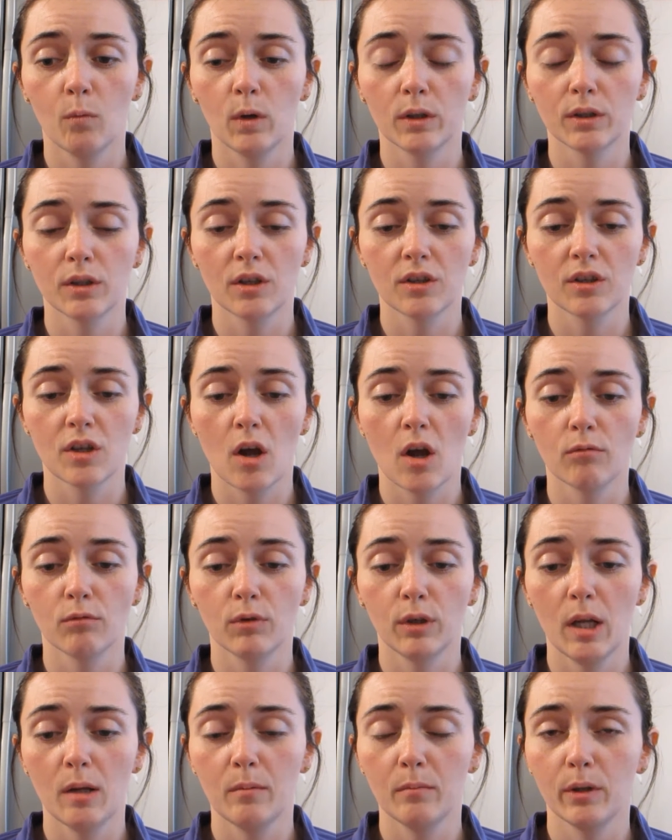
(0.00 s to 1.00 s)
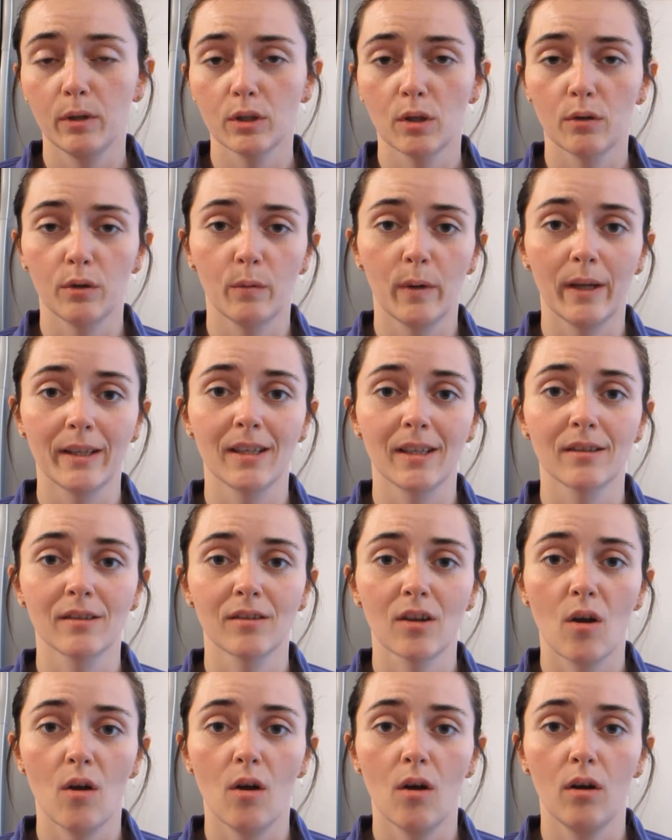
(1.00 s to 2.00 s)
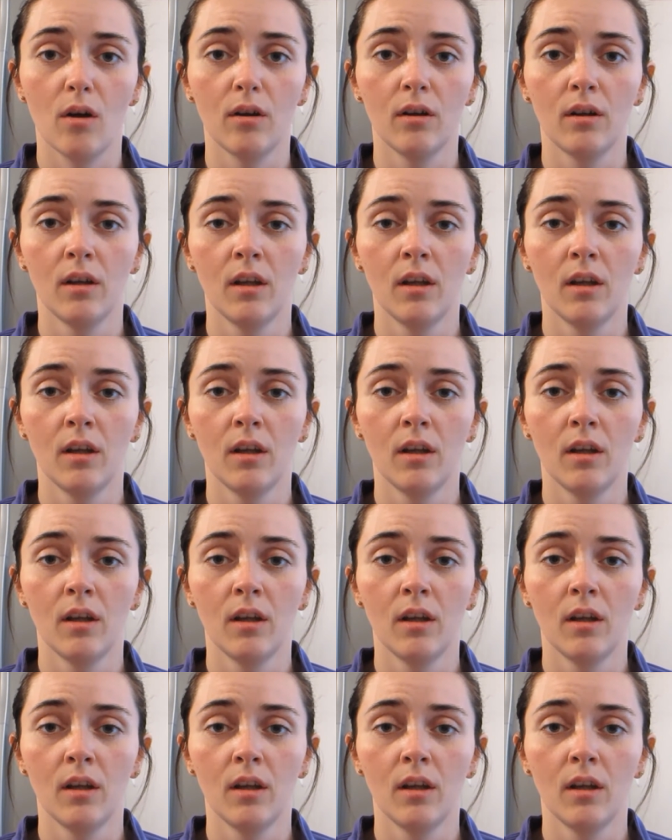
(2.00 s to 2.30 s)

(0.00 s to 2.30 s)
want to start running but don't know where to start.